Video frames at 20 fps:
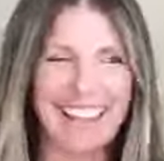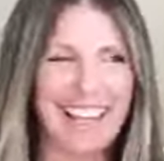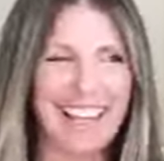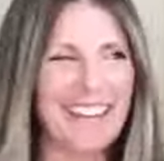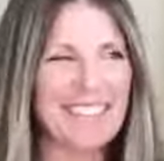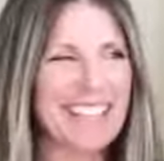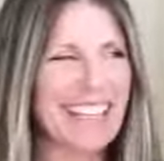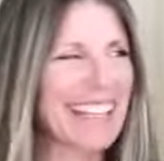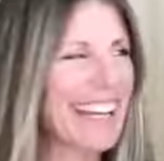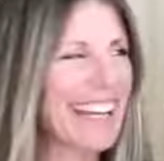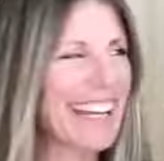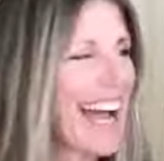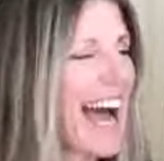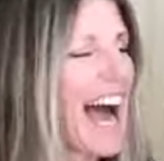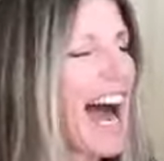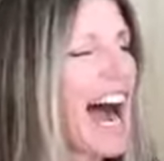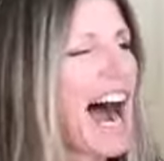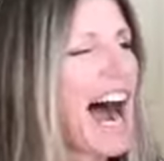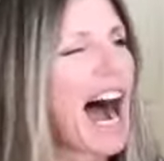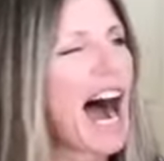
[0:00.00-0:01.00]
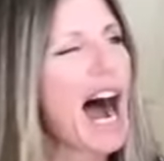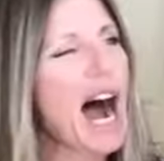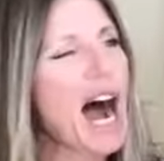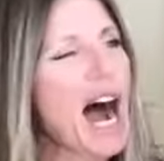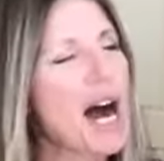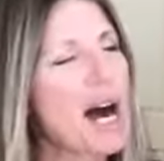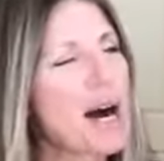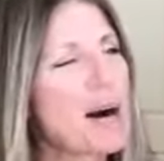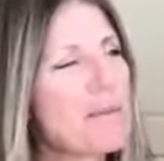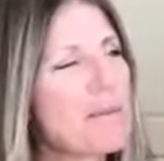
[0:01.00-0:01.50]
loved it. Yeah, good.
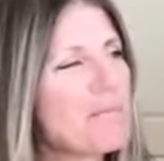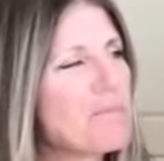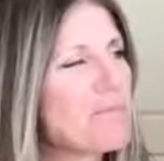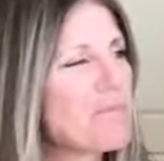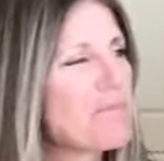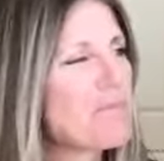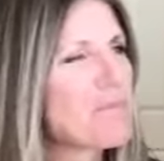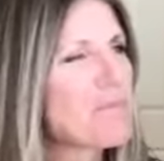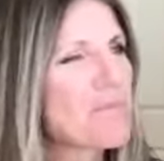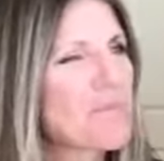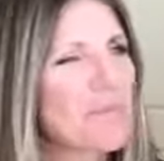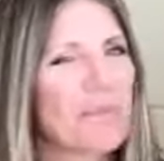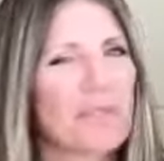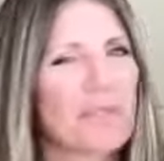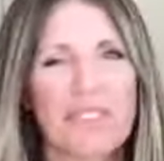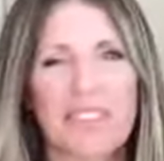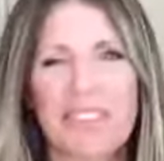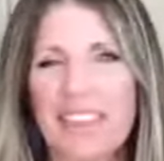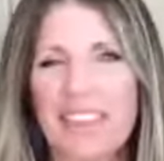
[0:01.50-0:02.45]
Tell me, what is the